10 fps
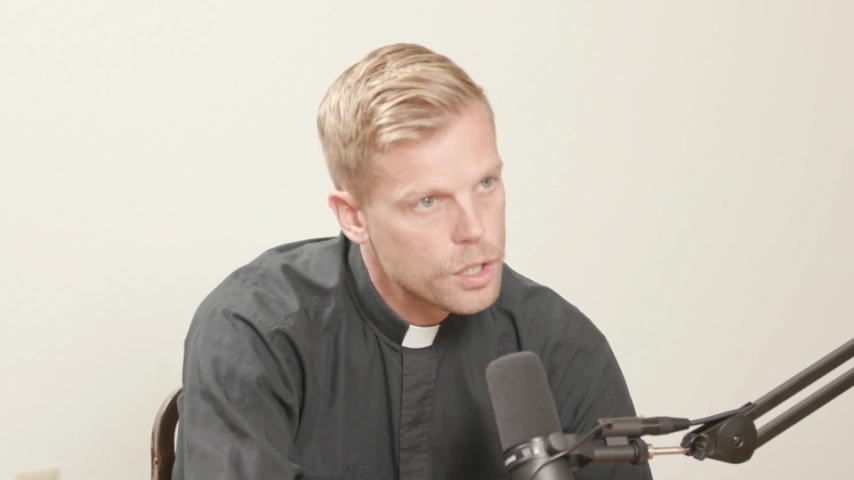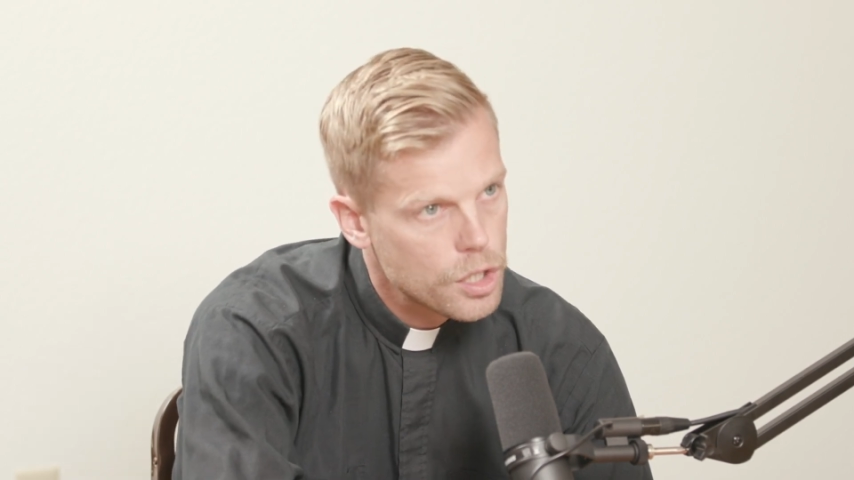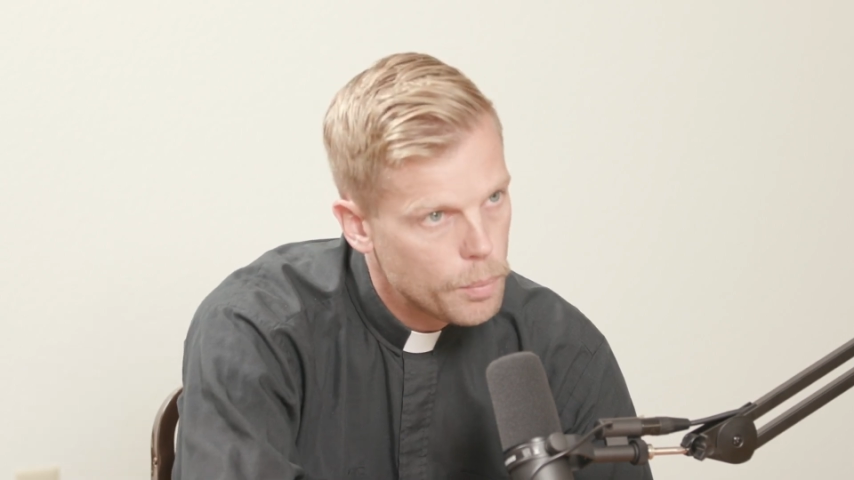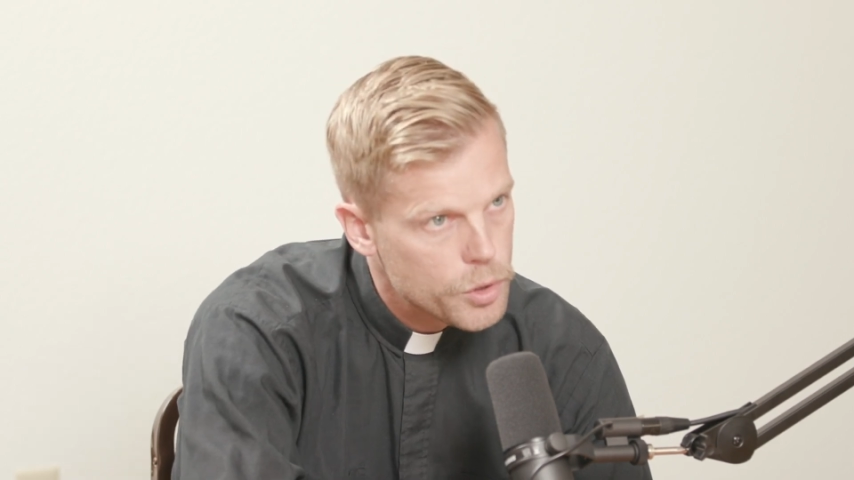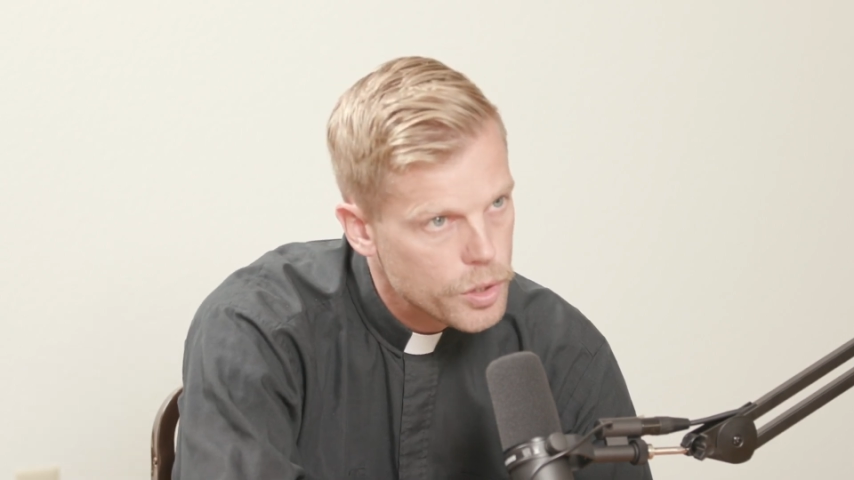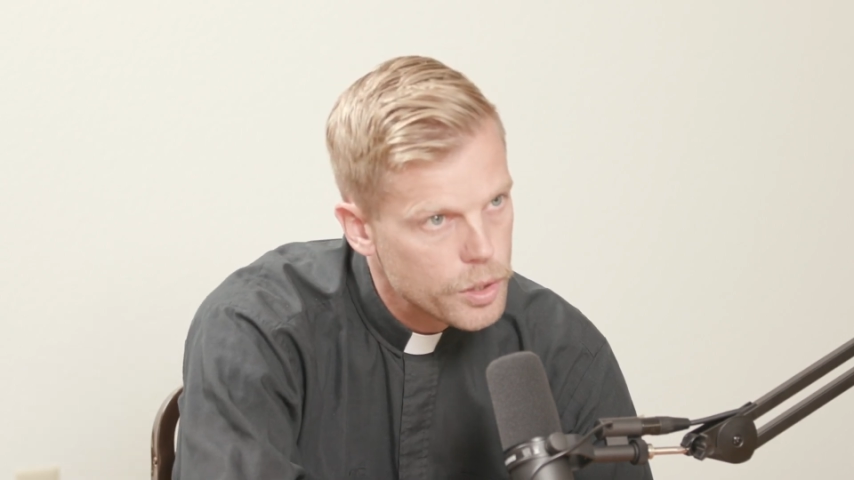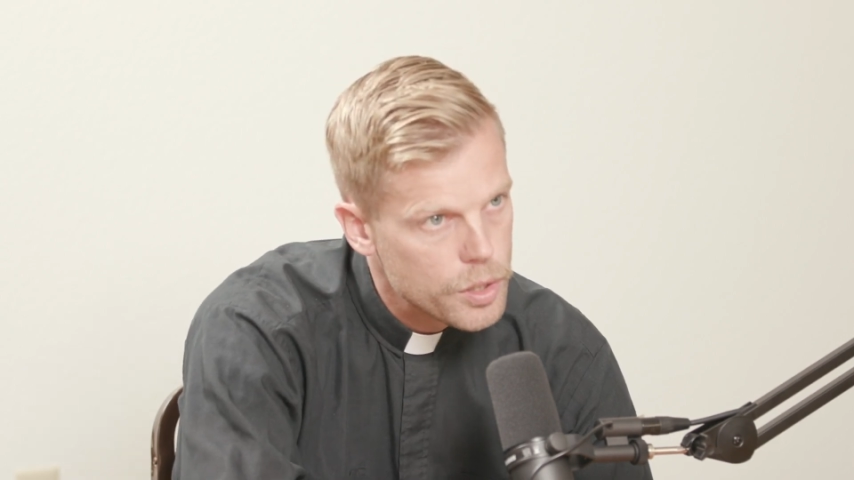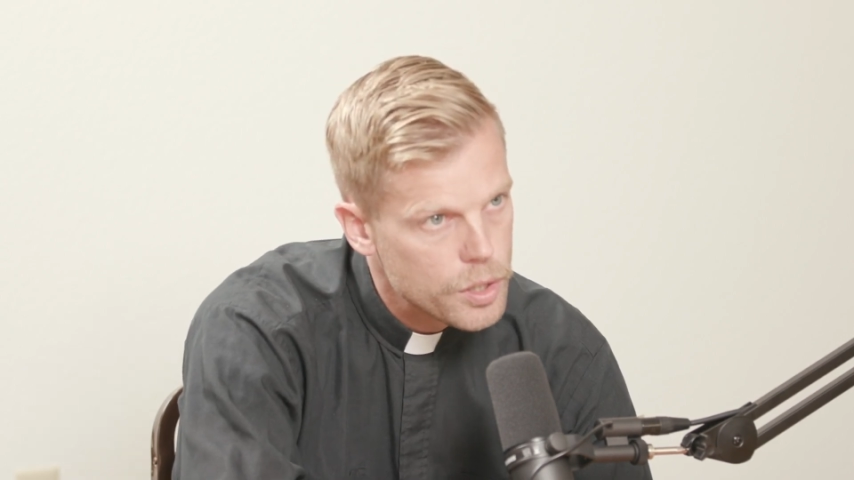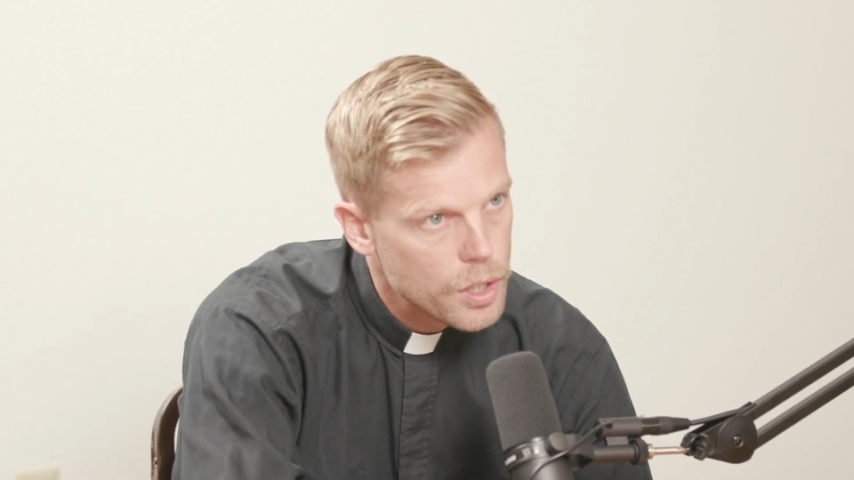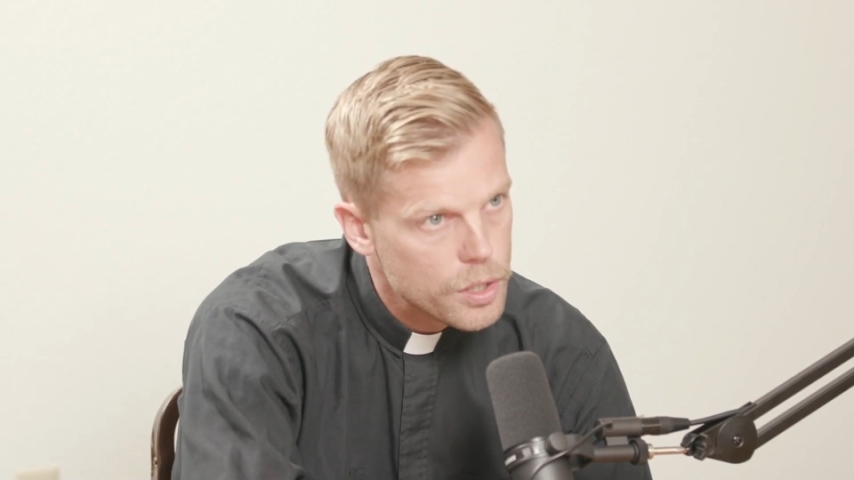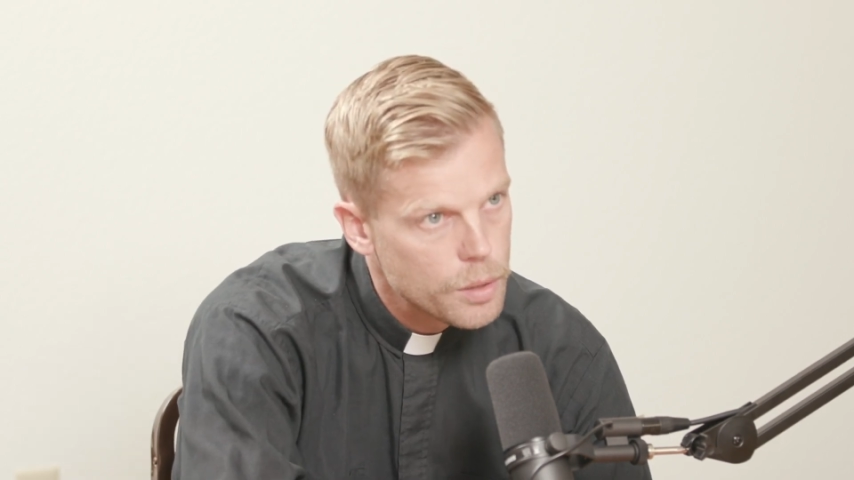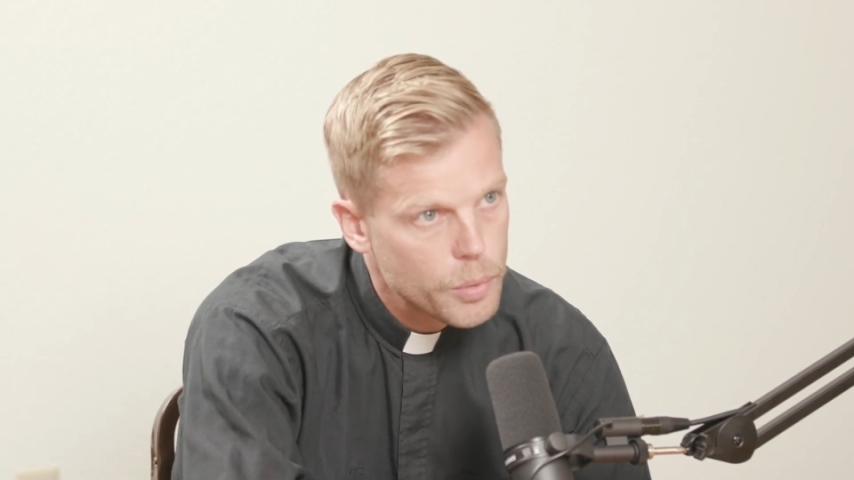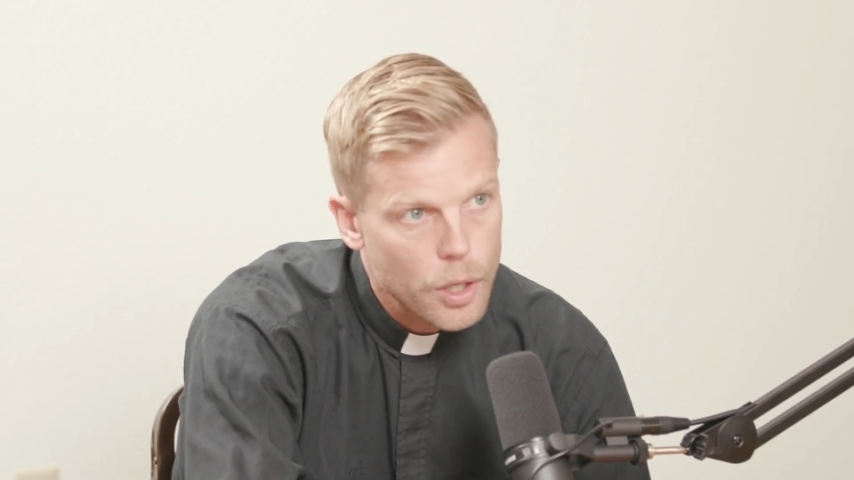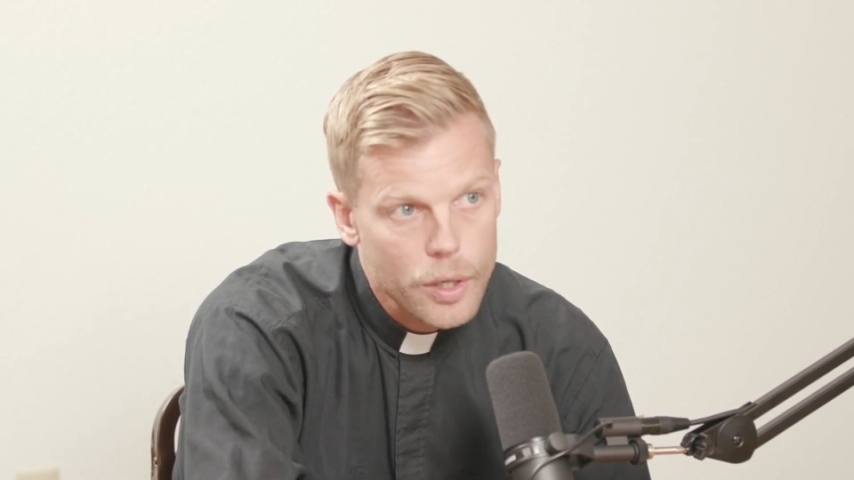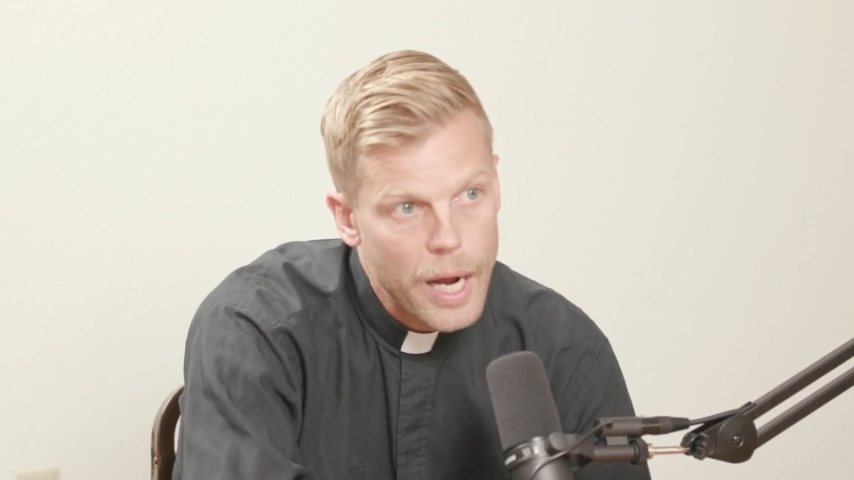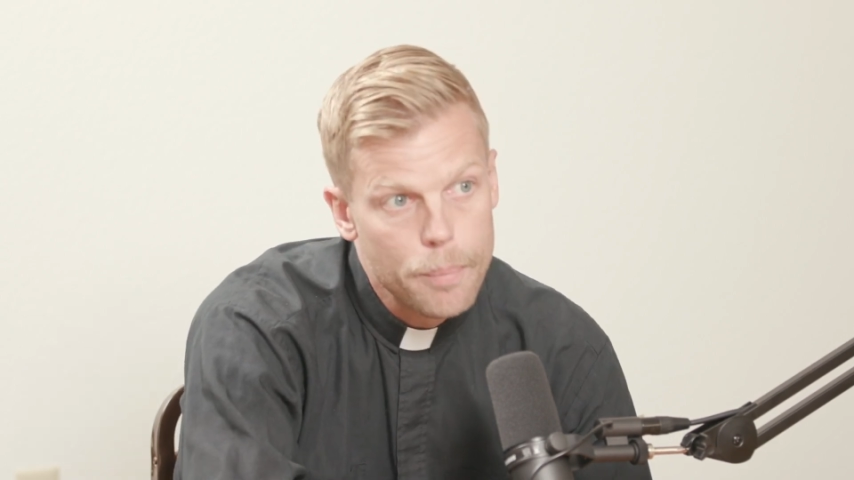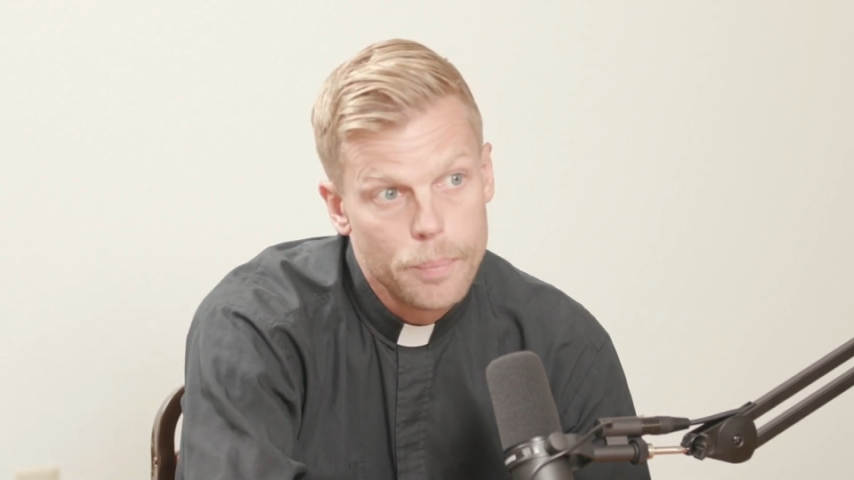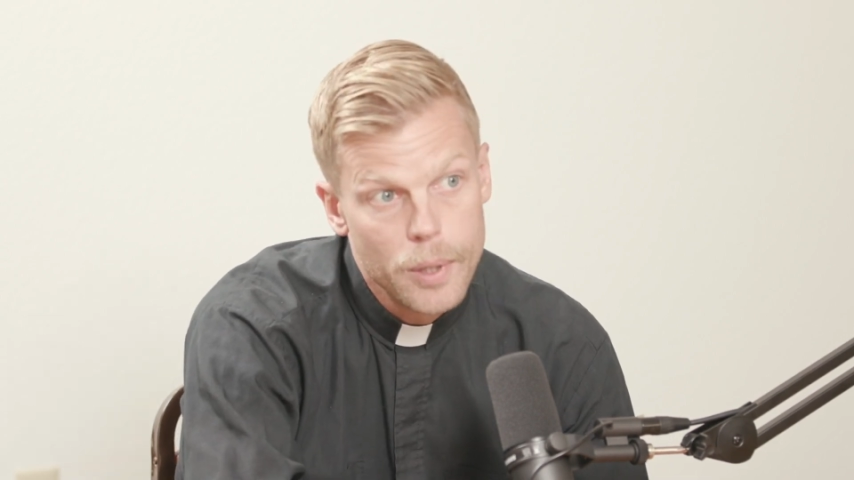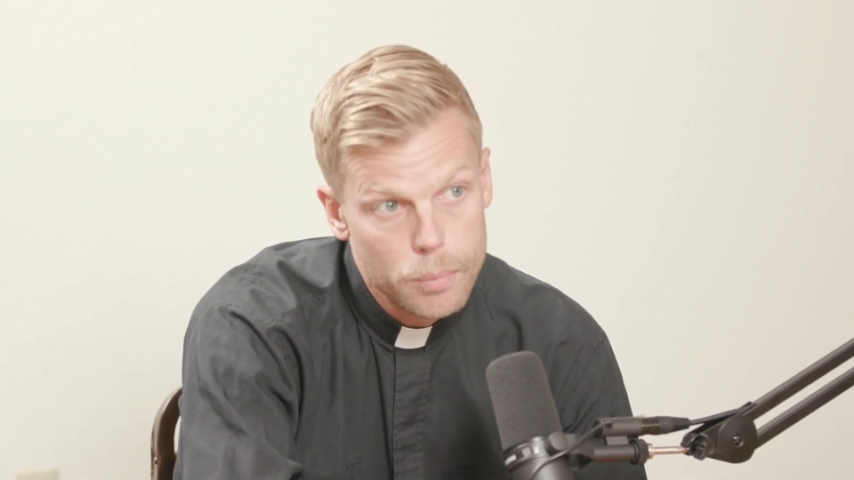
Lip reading: assumptions that simply are not